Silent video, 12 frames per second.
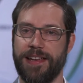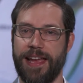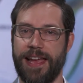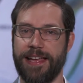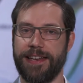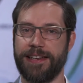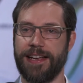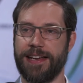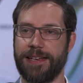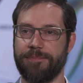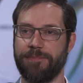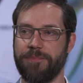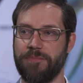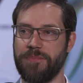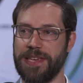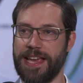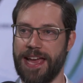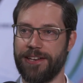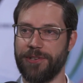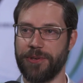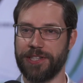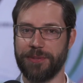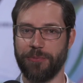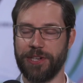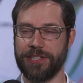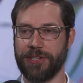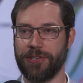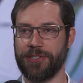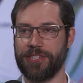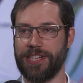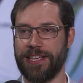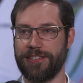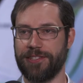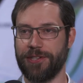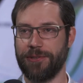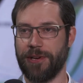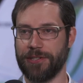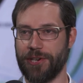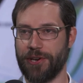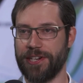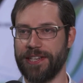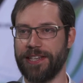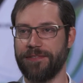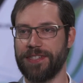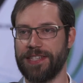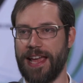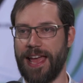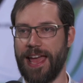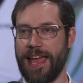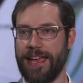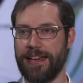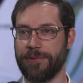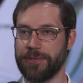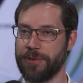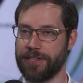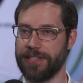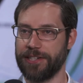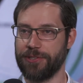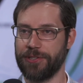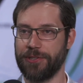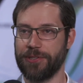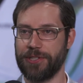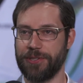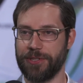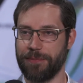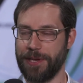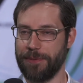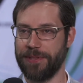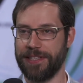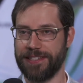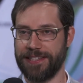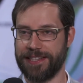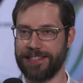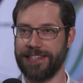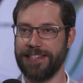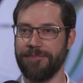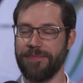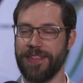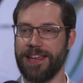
And I began doing some research into alternatives, and I was quickly introduced to some people at Zixi.